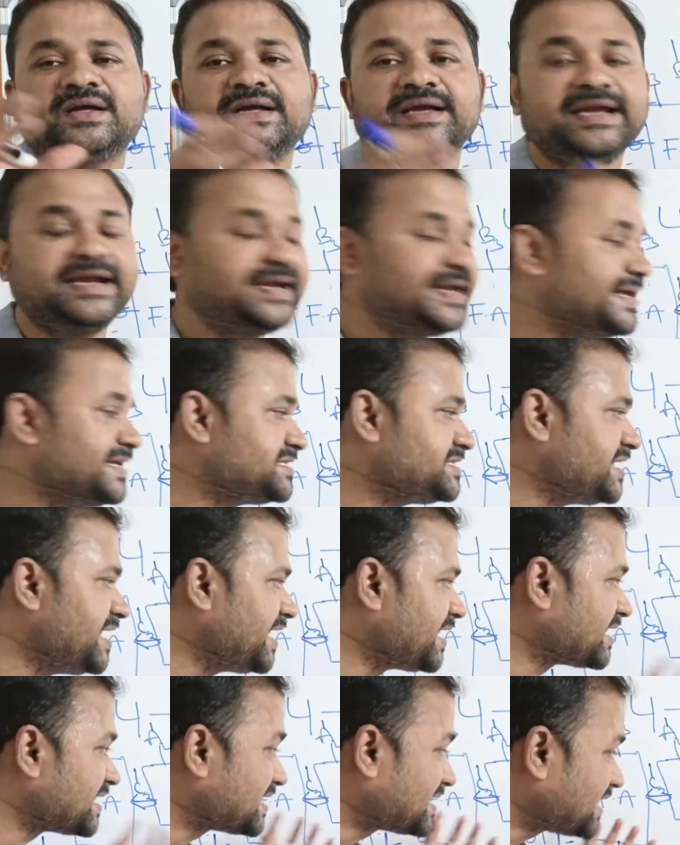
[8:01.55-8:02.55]
It is
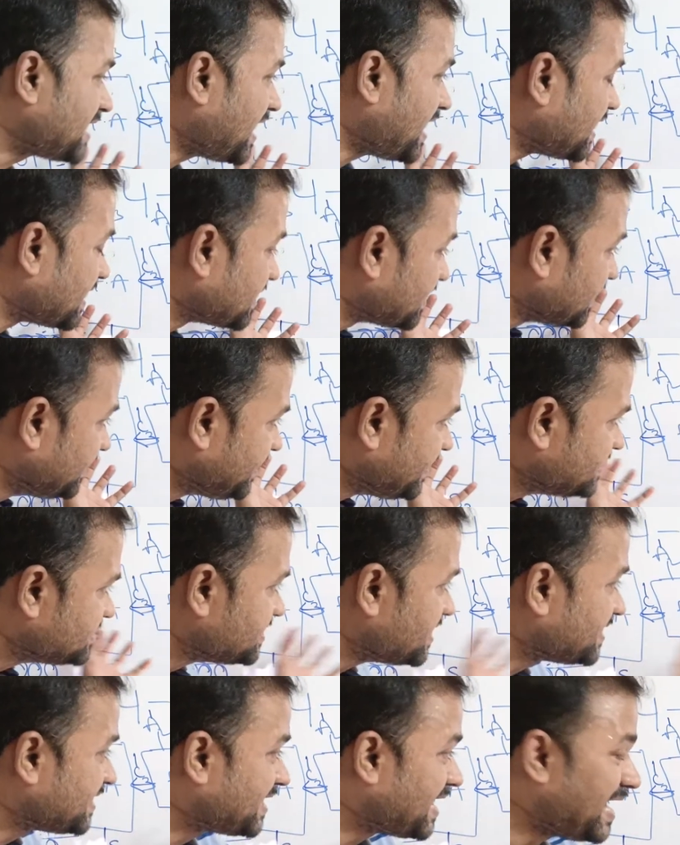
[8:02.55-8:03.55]

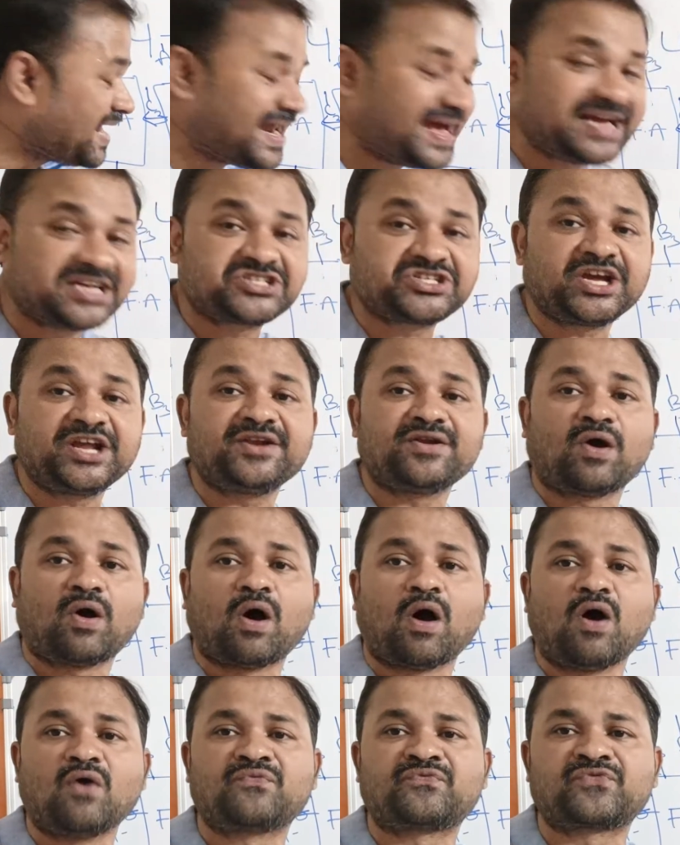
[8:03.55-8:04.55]
a collection
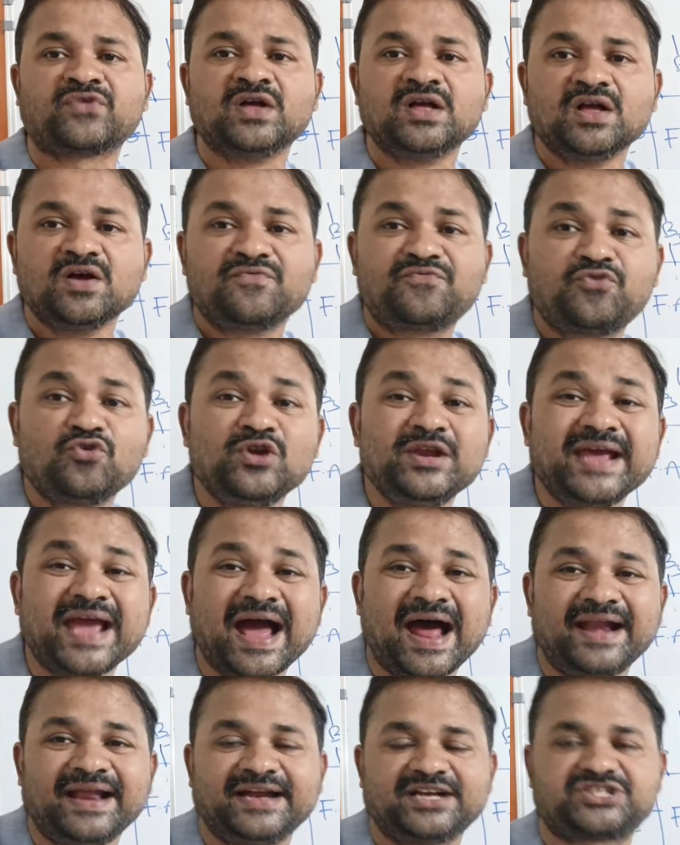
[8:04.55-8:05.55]
of full
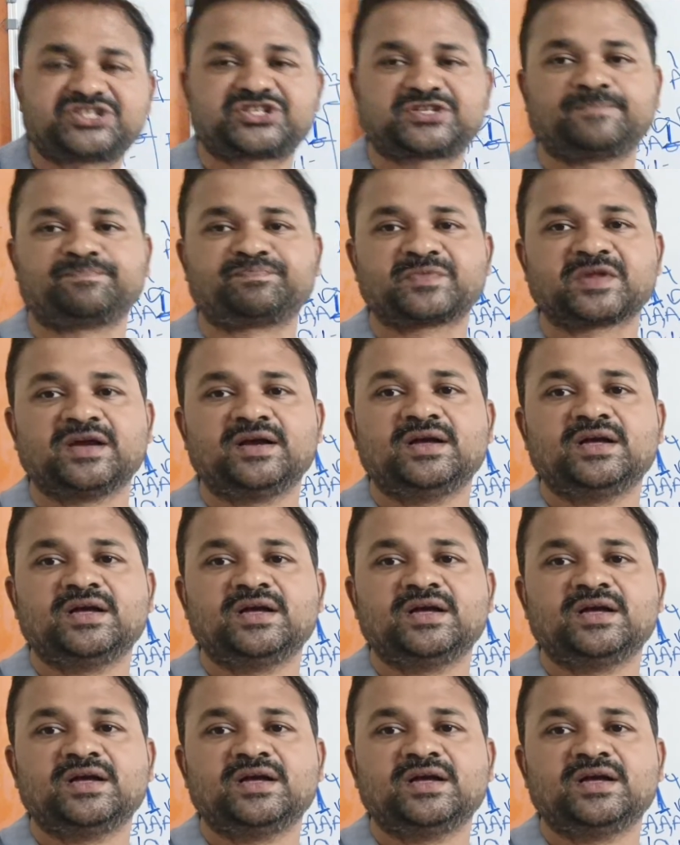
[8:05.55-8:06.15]
adders